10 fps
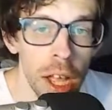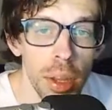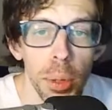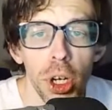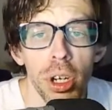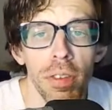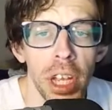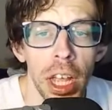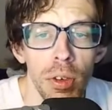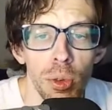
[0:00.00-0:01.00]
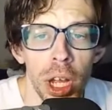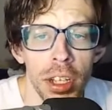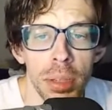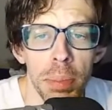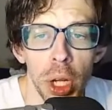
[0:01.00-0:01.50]
The murder of Ken
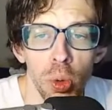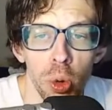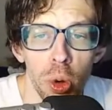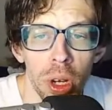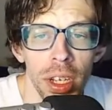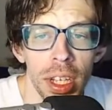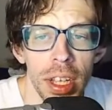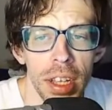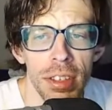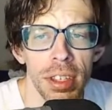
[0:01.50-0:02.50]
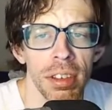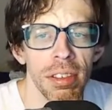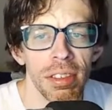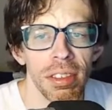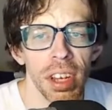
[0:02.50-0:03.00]
Rex McElroy isn't
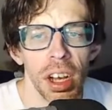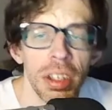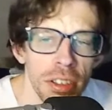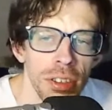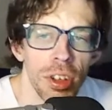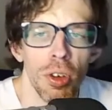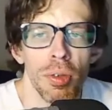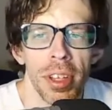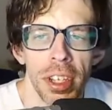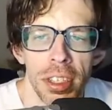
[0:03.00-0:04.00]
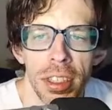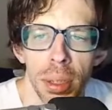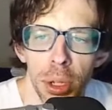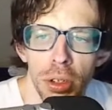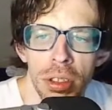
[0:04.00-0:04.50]
unsolved in the
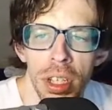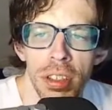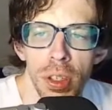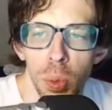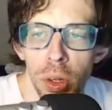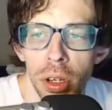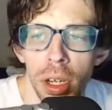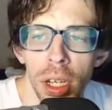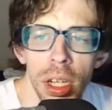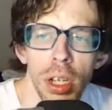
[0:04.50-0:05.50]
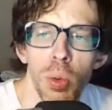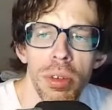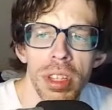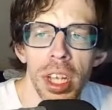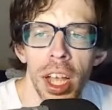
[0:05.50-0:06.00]
typical sense of the word. It
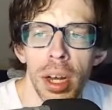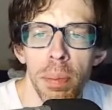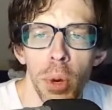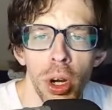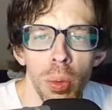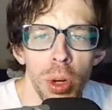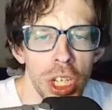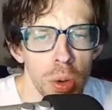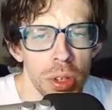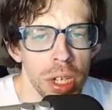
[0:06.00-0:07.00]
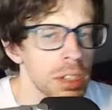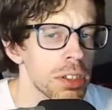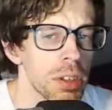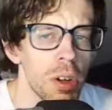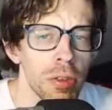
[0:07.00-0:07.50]
wasn't the kind of murder which goes
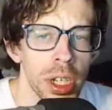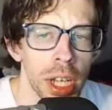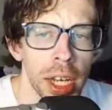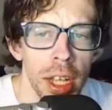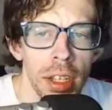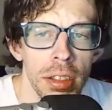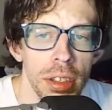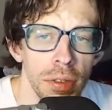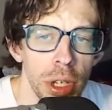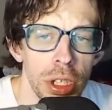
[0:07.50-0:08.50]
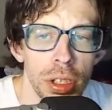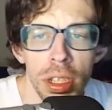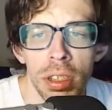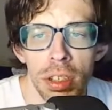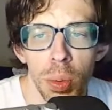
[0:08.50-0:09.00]
unsolved for decades and
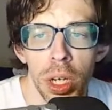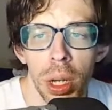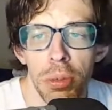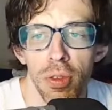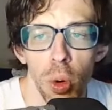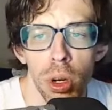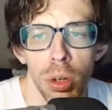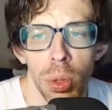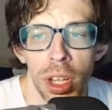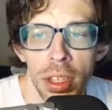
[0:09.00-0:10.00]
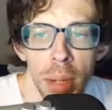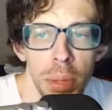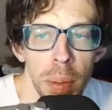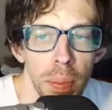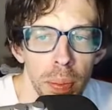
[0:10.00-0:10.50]
eventually someone comes forward with the tip
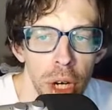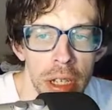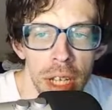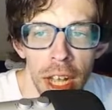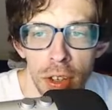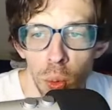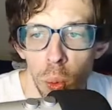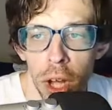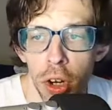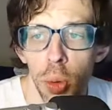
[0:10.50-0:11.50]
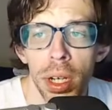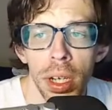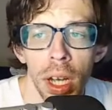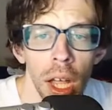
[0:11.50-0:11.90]
that breaks the case wide open.